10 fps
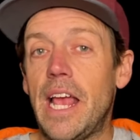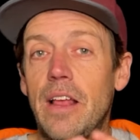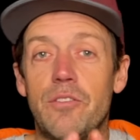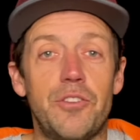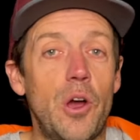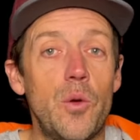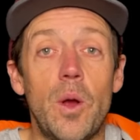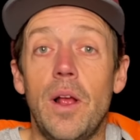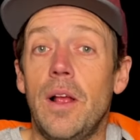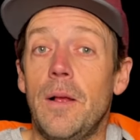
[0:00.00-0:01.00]
So
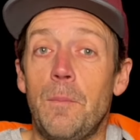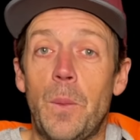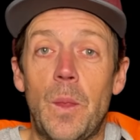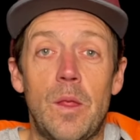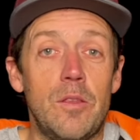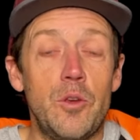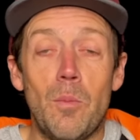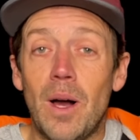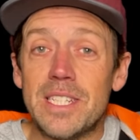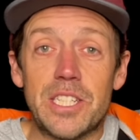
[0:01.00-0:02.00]
you
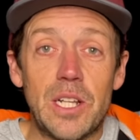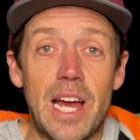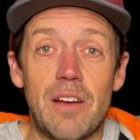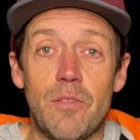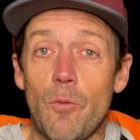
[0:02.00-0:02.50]
might still have